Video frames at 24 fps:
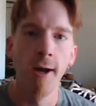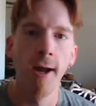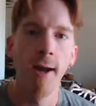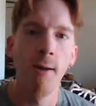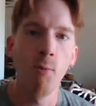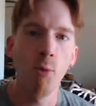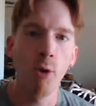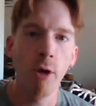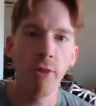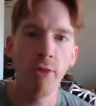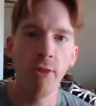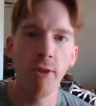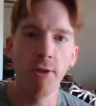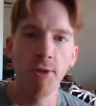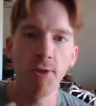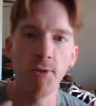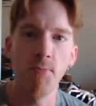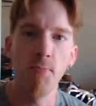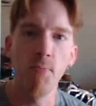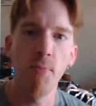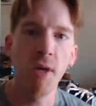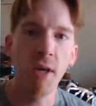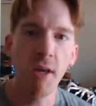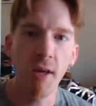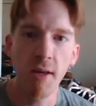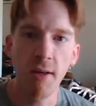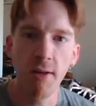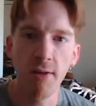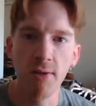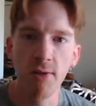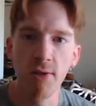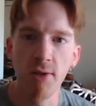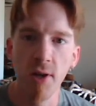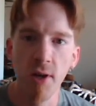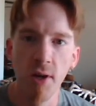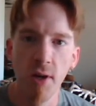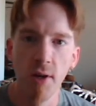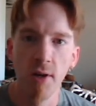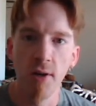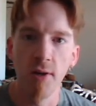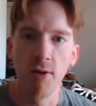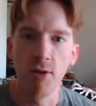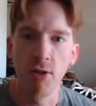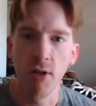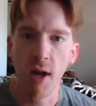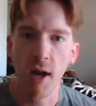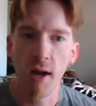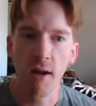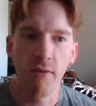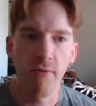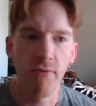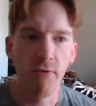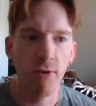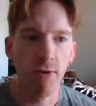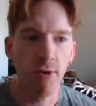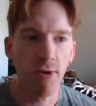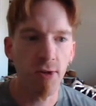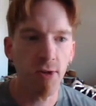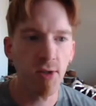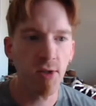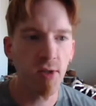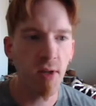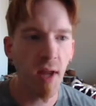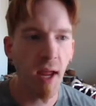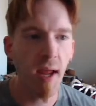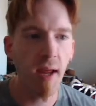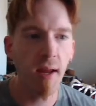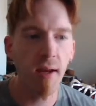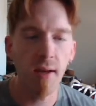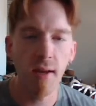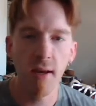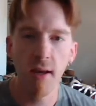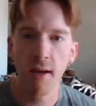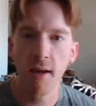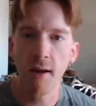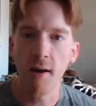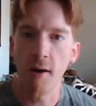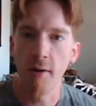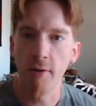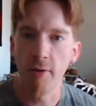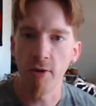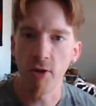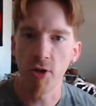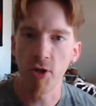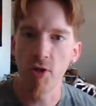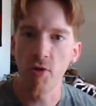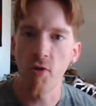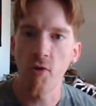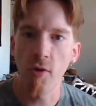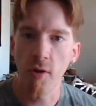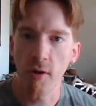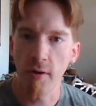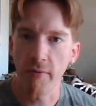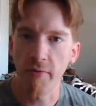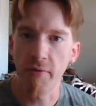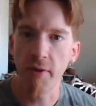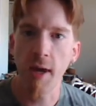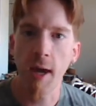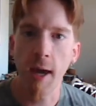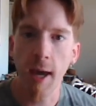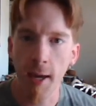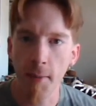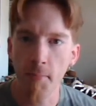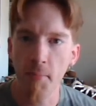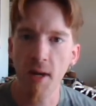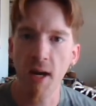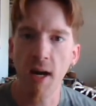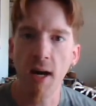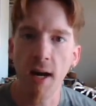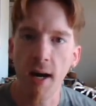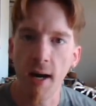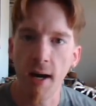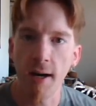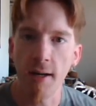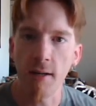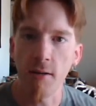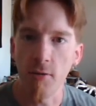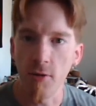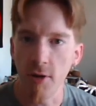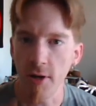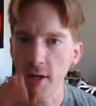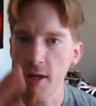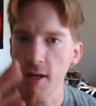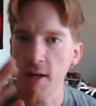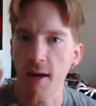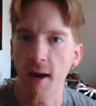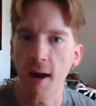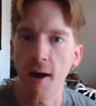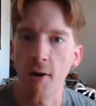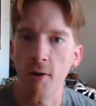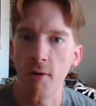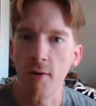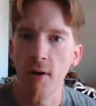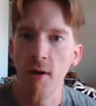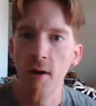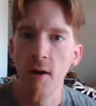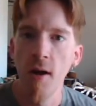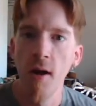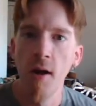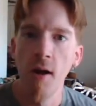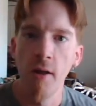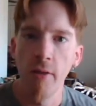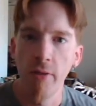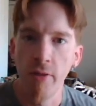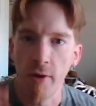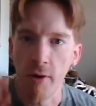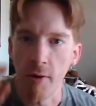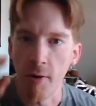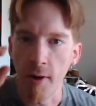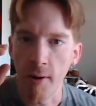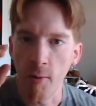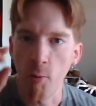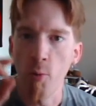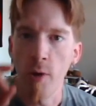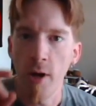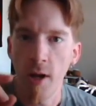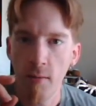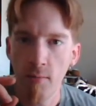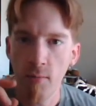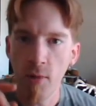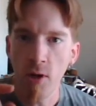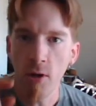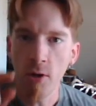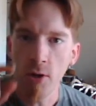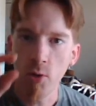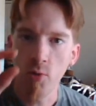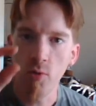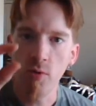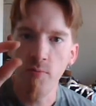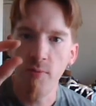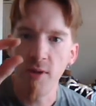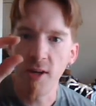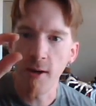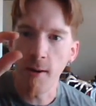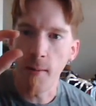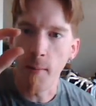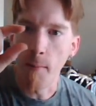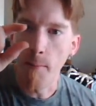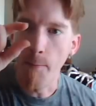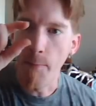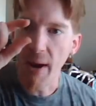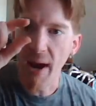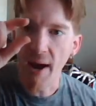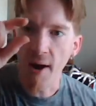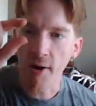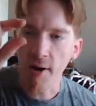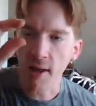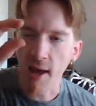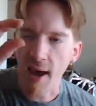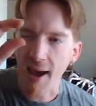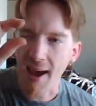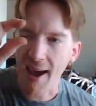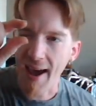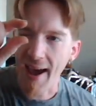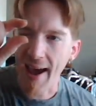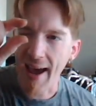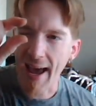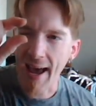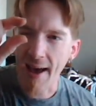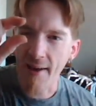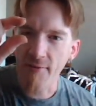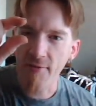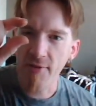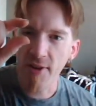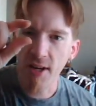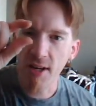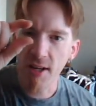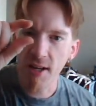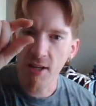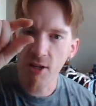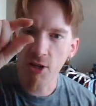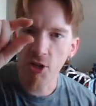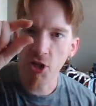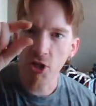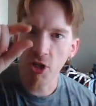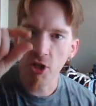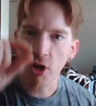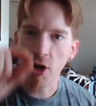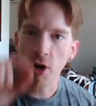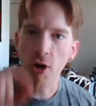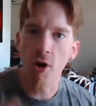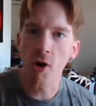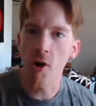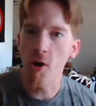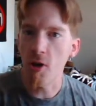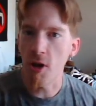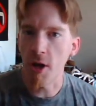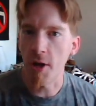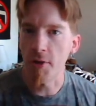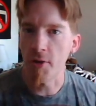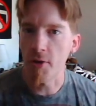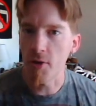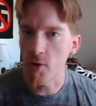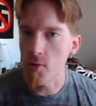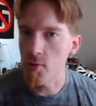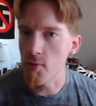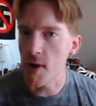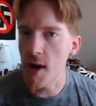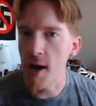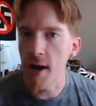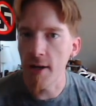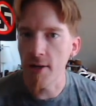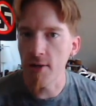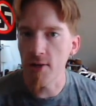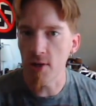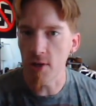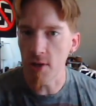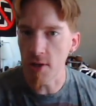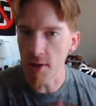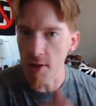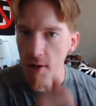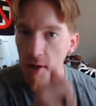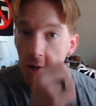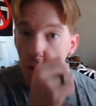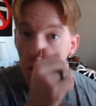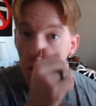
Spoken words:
And what this means is that if you're standing on the shore of Cape Cod looking out, the windmills would be about a half an inch tall on the horizon.